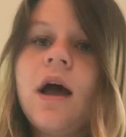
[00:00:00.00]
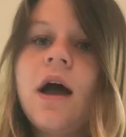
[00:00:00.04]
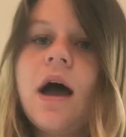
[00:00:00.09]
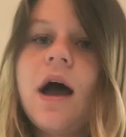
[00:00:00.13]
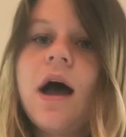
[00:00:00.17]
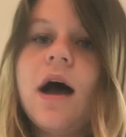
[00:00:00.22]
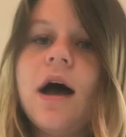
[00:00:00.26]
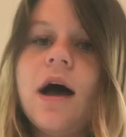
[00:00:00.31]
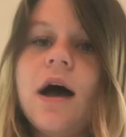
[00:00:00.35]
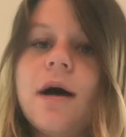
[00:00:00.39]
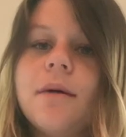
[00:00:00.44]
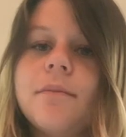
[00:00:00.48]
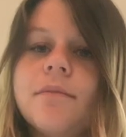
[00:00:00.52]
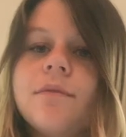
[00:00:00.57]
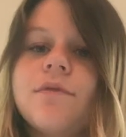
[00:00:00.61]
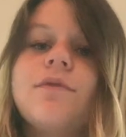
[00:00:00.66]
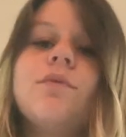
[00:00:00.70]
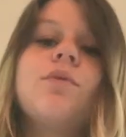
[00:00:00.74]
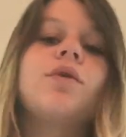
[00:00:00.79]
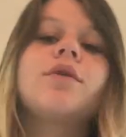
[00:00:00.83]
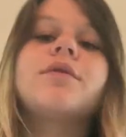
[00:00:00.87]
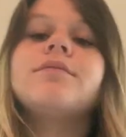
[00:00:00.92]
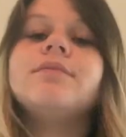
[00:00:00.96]

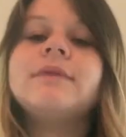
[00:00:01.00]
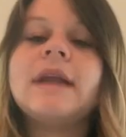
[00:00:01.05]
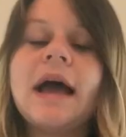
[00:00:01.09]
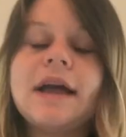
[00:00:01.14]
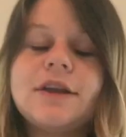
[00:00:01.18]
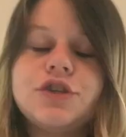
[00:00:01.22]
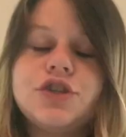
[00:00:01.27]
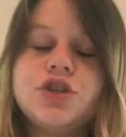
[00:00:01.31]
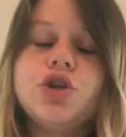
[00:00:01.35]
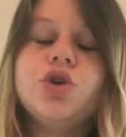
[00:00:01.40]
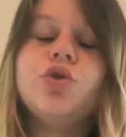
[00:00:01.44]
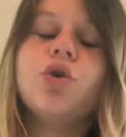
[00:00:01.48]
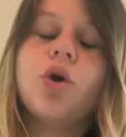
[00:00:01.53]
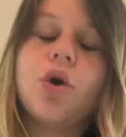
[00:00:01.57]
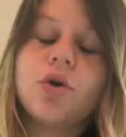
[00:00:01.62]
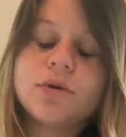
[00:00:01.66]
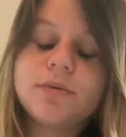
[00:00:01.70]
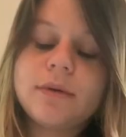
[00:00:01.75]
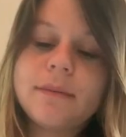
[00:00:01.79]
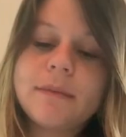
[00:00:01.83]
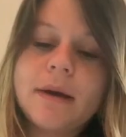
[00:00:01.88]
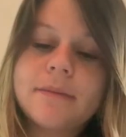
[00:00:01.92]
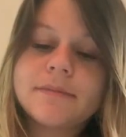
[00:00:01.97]
or not to go
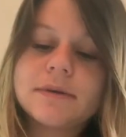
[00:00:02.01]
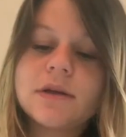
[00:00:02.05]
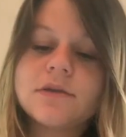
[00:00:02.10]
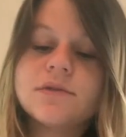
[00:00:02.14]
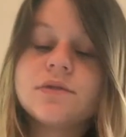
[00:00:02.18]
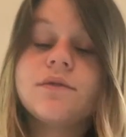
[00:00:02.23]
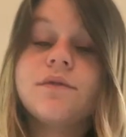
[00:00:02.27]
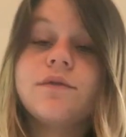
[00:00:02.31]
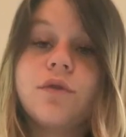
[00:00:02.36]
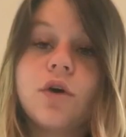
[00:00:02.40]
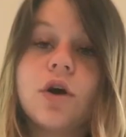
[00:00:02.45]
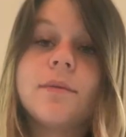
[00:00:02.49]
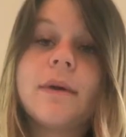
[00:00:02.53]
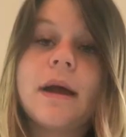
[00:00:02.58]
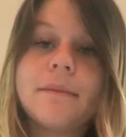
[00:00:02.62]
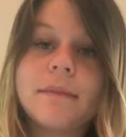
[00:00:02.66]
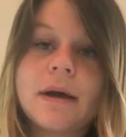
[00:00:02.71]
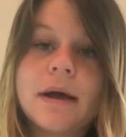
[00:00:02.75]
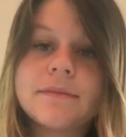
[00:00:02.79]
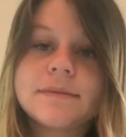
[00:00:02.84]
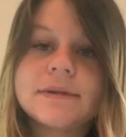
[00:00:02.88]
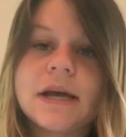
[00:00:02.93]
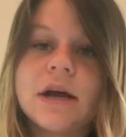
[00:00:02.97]
to my mom's house, for my
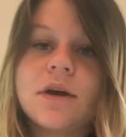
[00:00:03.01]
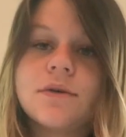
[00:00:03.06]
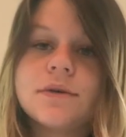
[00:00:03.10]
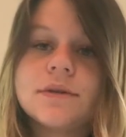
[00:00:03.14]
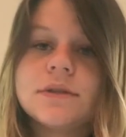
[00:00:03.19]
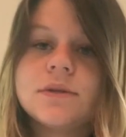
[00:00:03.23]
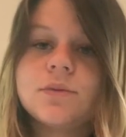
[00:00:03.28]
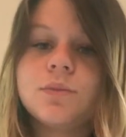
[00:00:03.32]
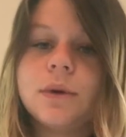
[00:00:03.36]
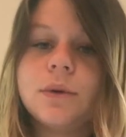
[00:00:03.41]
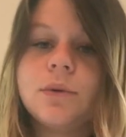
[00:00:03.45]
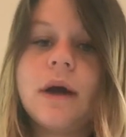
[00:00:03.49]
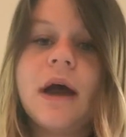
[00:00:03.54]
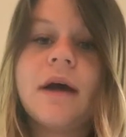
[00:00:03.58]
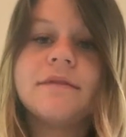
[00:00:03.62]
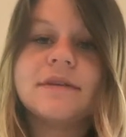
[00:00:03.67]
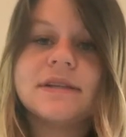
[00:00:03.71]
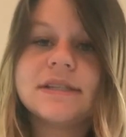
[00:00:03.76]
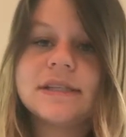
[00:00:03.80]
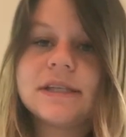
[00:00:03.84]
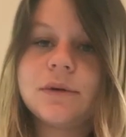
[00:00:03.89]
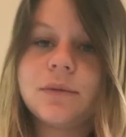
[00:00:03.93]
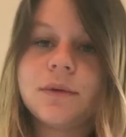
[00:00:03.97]
mom's house, when
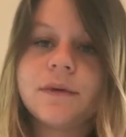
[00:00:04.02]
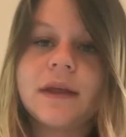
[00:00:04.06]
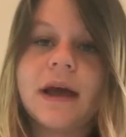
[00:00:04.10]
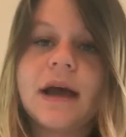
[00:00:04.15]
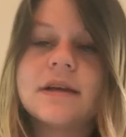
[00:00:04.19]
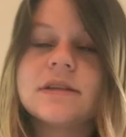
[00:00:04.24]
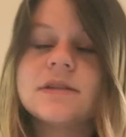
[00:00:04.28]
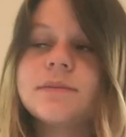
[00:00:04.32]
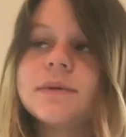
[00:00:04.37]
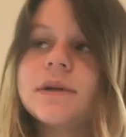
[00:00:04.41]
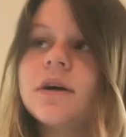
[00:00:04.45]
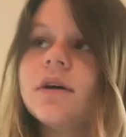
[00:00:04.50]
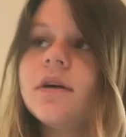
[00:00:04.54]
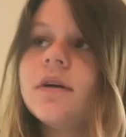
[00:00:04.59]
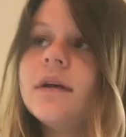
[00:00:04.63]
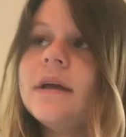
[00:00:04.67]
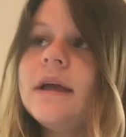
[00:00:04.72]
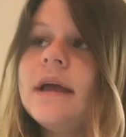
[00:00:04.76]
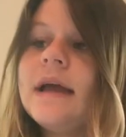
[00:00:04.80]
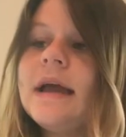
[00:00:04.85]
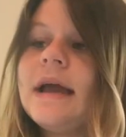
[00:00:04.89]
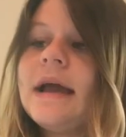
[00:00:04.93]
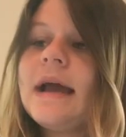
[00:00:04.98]
obviously we're in the hospital.
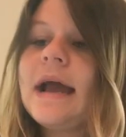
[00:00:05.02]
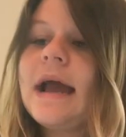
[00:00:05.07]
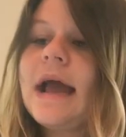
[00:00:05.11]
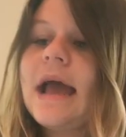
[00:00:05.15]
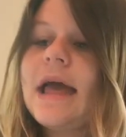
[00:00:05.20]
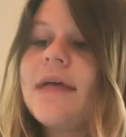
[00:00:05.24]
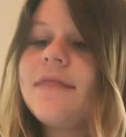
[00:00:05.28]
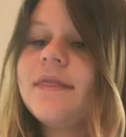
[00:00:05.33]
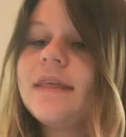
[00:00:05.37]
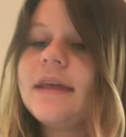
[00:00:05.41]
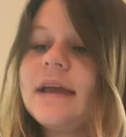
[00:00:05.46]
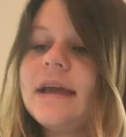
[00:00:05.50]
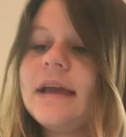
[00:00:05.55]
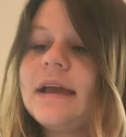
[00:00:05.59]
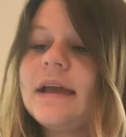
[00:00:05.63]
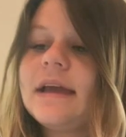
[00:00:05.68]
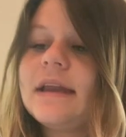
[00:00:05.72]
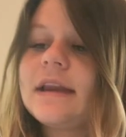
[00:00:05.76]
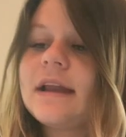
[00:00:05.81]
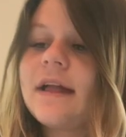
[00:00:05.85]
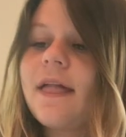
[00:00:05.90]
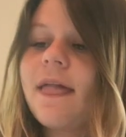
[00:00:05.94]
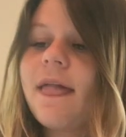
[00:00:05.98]
And
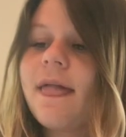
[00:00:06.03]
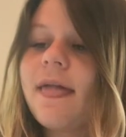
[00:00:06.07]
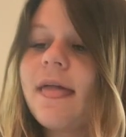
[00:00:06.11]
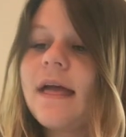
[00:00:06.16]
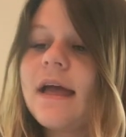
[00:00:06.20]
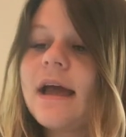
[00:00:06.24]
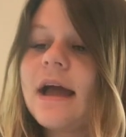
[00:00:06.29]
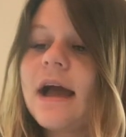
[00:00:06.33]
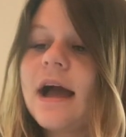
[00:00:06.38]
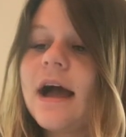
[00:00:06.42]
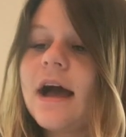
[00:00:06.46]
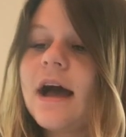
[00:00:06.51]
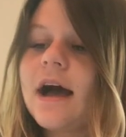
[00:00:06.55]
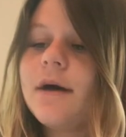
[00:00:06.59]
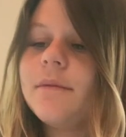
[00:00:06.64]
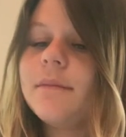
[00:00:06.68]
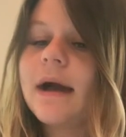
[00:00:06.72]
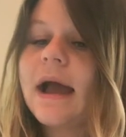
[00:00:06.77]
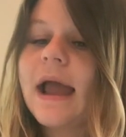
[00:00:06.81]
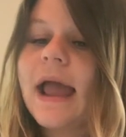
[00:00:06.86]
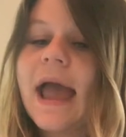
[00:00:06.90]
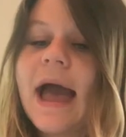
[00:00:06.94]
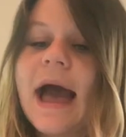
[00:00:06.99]
then
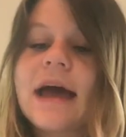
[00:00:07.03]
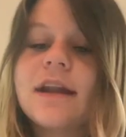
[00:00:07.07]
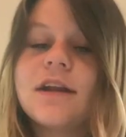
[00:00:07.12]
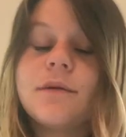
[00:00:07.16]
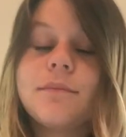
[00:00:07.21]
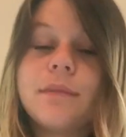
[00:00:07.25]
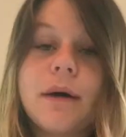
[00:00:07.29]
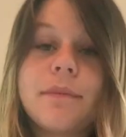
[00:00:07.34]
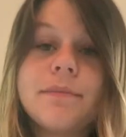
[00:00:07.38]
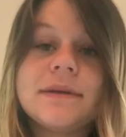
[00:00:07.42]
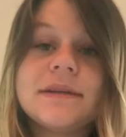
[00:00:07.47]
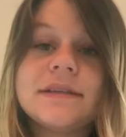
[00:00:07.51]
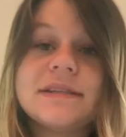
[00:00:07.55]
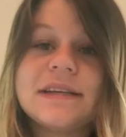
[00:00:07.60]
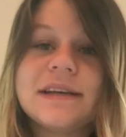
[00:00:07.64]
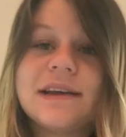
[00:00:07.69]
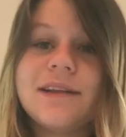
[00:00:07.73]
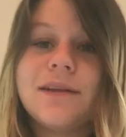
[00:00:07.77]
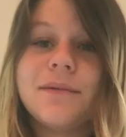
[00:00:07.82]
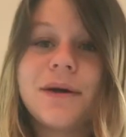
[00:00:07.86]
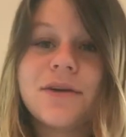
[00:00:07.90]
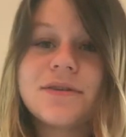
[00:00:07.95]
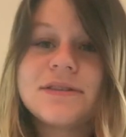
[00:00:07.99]
I had them up
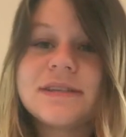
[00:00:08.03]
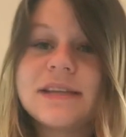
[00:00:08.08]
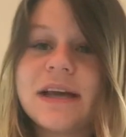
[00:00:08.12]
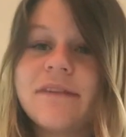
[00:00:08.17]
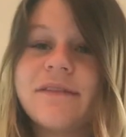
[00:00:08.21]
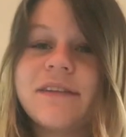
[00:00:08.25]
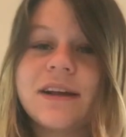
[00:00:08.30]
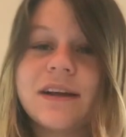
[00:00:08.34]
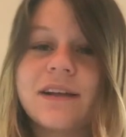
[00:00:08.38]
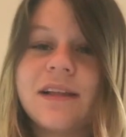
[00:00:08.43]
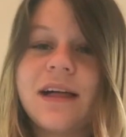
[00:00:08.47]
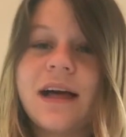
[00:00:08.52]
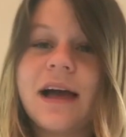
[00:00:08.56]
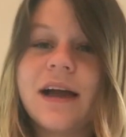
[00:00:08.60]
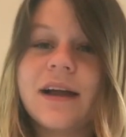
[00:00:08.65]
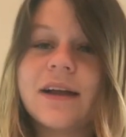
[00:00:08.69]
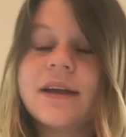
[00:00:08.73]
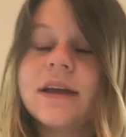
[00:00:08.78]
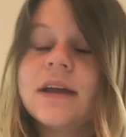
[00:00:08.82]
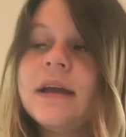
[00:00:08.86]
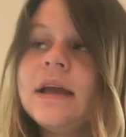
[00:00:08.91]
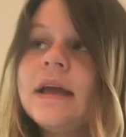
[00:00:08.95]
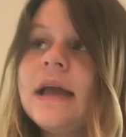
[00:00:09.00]
until about 7
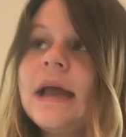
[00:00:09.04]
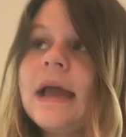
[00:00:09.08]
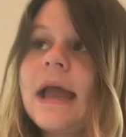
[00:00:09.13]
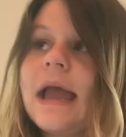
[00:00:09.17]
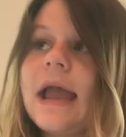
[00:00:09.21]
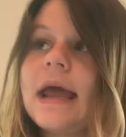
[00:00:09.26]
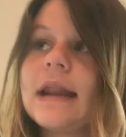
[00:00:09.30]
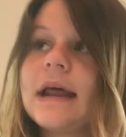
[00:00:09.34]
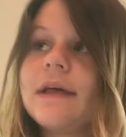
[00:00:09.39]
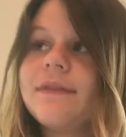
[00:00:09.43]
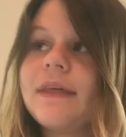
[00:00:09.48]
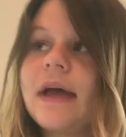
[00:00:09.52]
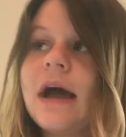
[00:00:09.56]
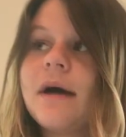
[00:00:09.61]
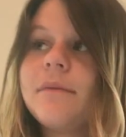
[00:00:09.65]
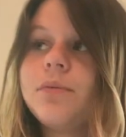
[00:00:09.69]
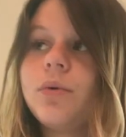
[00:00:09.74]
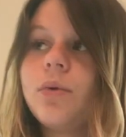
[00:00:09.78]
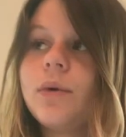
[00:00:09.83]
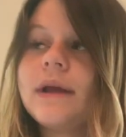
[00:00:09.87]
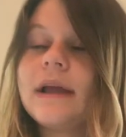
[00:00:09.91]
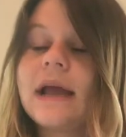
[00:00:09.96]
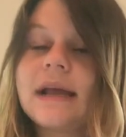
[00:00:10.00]
o'clock, and at that
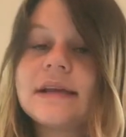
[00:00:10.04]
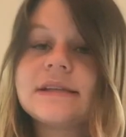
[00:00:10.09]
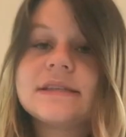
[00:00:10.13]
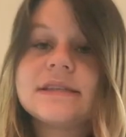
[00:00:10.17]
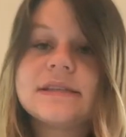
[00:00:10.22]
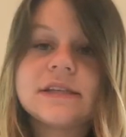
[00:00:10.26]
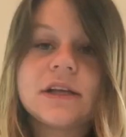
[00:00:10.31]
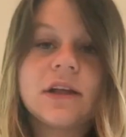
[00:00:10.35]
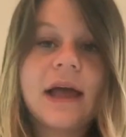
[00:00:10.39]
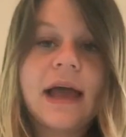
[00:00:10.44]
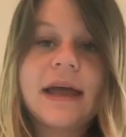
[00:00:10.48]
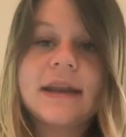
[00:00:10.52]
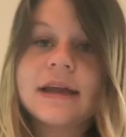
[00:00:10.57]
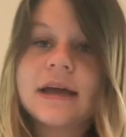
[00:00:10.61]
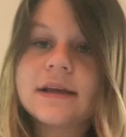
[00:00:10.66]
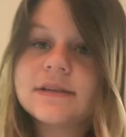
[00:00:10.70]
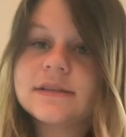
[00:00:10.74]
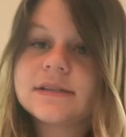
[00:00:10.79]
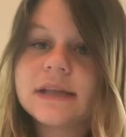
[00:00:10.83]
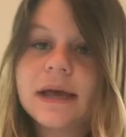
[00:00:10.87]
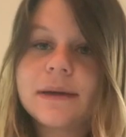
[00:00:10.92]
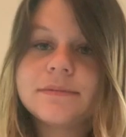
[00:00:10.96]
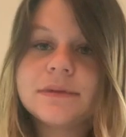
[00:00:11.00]
point, I still had
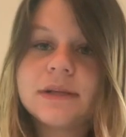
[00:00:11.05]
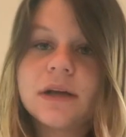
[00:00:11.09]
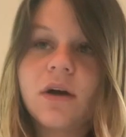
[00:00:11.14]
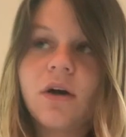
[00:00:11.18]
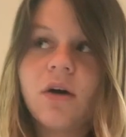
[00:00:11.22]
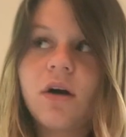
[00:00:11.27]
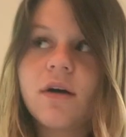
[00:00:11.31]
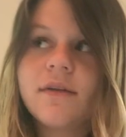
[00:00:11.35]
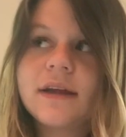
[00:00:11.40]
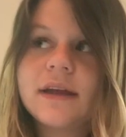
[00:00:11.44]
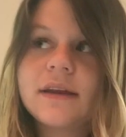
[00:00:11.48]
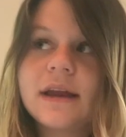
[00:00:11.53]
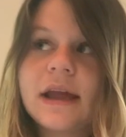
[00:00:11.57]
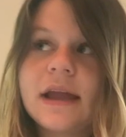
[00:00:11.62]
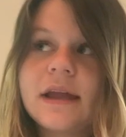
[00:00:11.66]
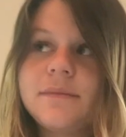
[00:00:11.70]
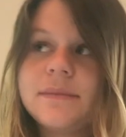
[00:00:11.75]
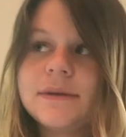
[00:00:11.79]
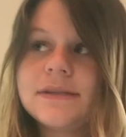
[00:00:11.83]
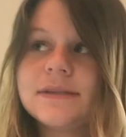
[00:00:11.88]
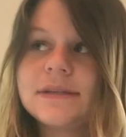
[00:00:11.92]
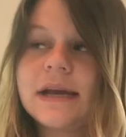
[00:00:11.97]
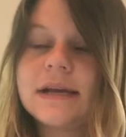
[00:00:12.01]
not slept at all that night,
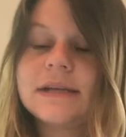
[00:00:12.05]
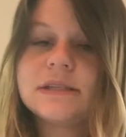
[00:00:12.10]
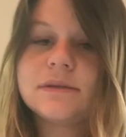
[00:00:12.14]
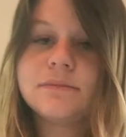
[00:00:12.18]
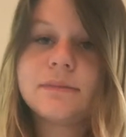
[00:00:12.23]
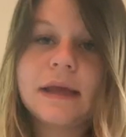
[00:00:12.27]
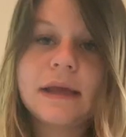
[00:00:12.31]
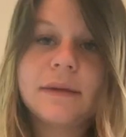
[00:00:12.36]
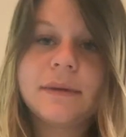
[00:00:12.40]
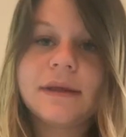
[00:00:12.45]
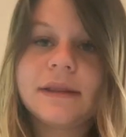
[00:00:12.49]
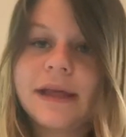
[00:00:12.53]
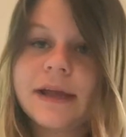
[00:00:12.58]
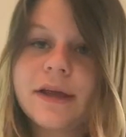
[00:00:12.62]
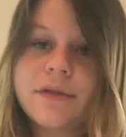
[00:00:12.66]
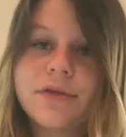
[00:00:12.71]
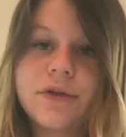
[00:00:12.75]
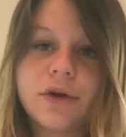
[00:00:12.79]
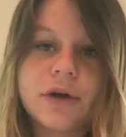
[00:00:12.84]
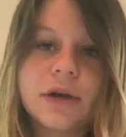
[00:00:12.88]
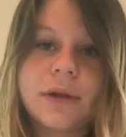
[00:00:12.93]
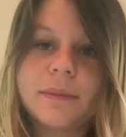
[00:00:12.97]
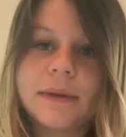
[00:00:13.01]
besides maybe like
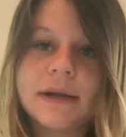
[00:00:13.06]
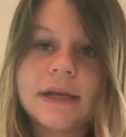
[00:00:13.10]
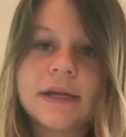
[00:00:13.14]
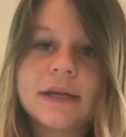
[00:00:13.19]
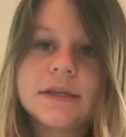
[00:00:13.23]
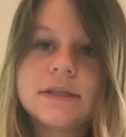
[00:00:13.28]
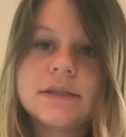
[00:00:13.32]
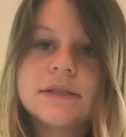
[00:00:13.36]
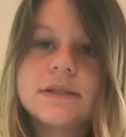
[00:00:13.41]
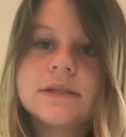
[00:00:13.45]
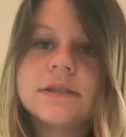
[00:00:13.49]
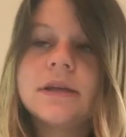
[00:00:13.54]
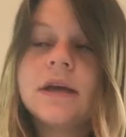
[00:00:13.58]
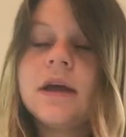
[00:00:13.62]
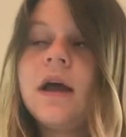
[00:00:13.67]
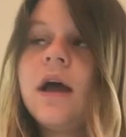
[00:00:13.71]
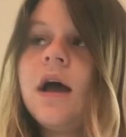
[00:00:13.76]
30 minutes,